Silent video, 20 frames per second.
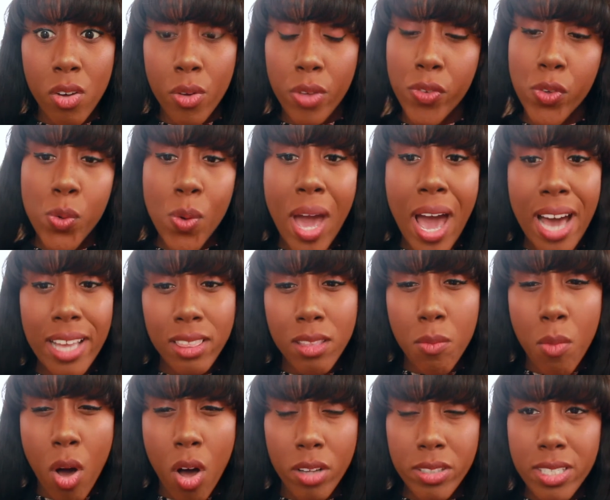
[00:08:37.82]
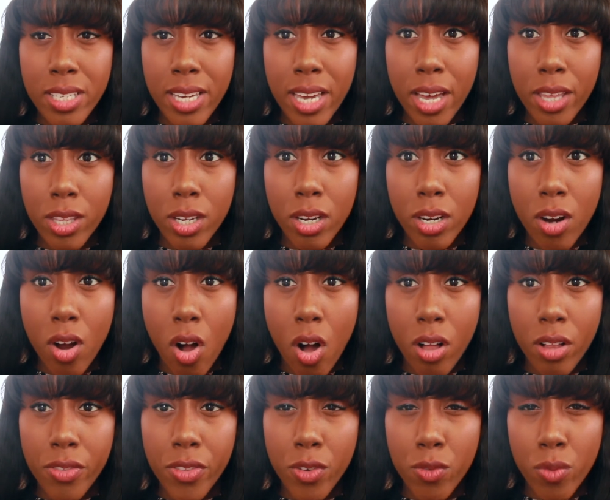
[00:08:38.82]
if you add them all together,
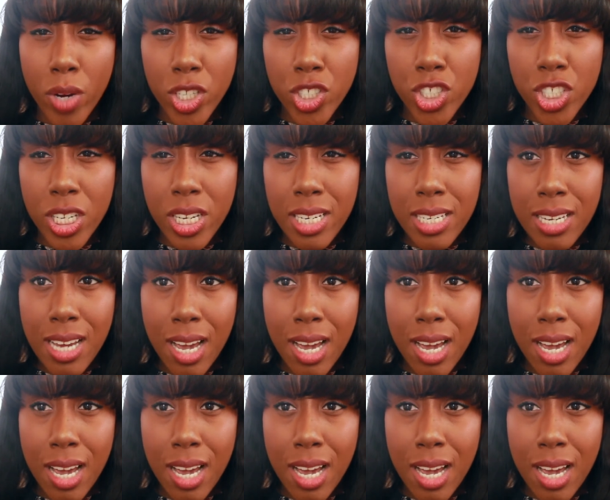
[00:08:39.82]
all the Russian